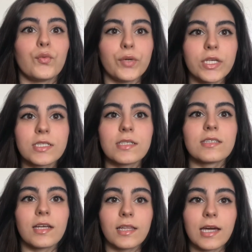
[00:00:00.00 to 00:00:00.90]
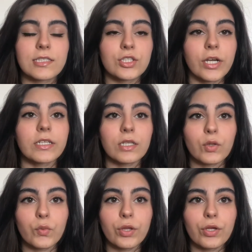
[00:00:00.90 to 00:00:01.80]
week since I last checked
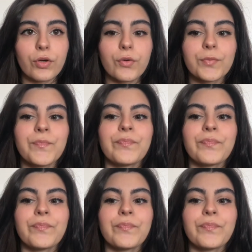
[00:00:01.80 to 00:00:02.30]
in with you.